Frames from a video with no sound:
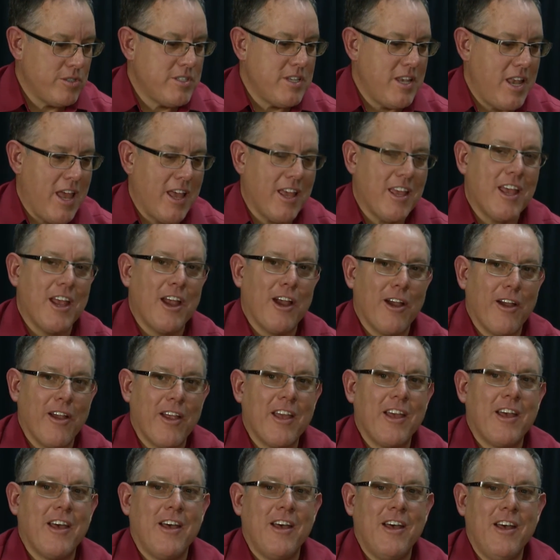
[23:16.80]
neck
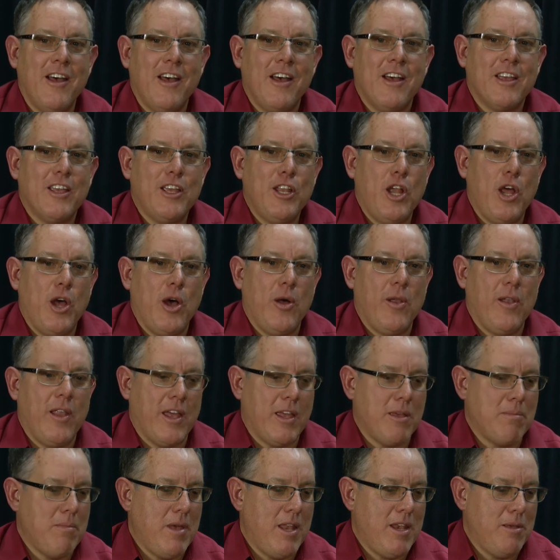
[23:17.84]
area, you know,
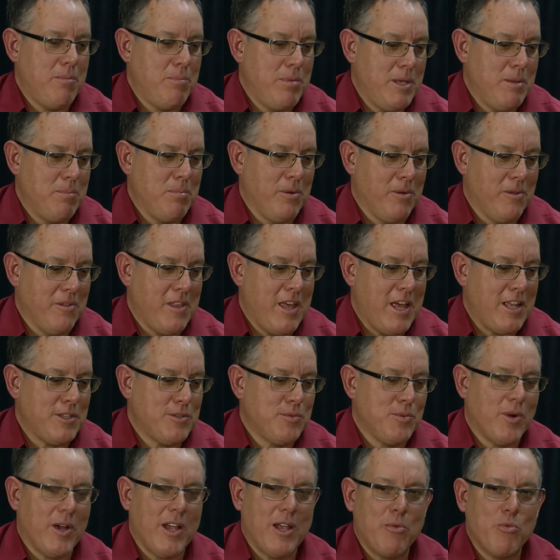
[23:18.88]
like many people, that's
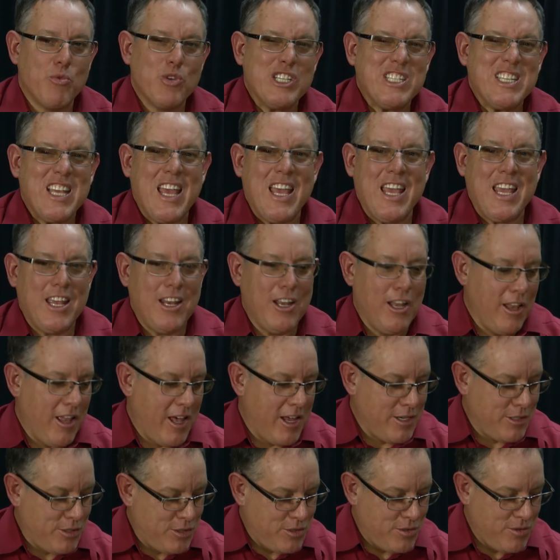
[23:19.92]
where I retain a
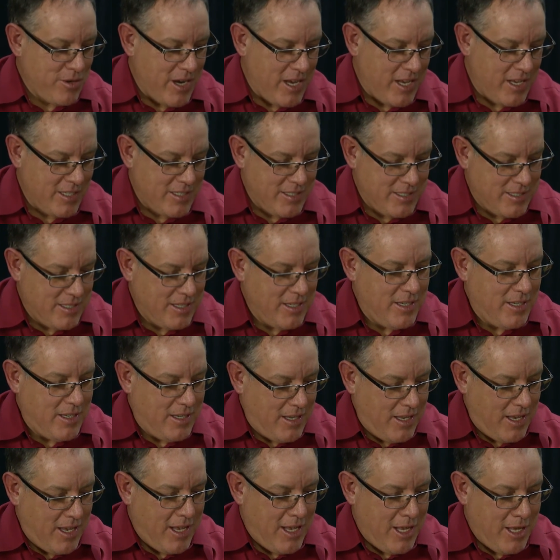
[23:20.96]
lot of stress.
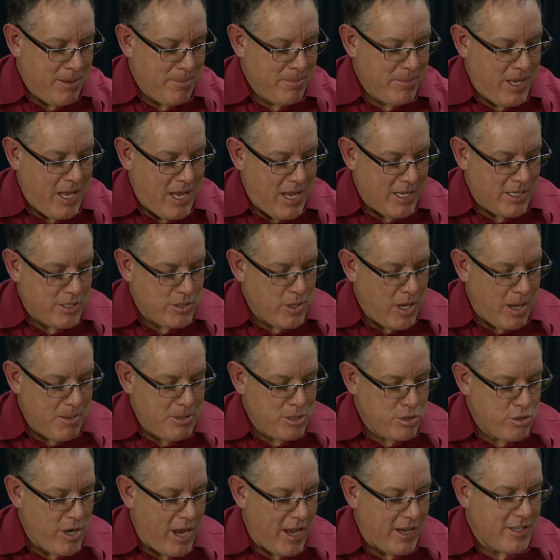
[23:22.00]
Um, yeah, and so I'm
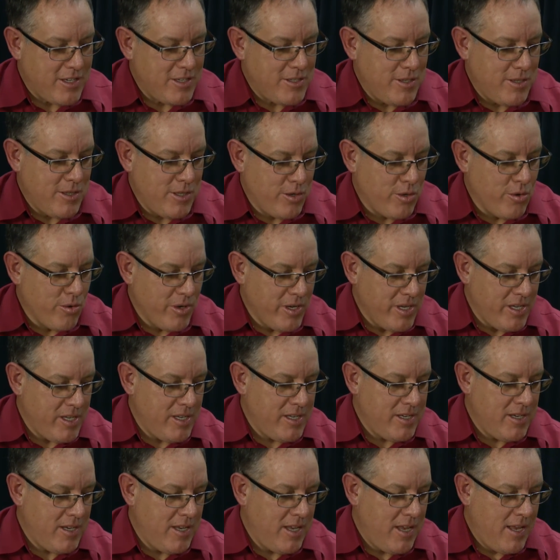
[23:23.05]
attracted to the
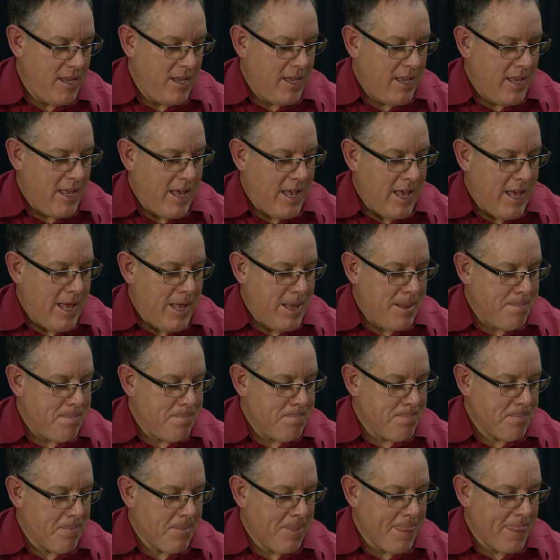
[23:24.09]
green. Um,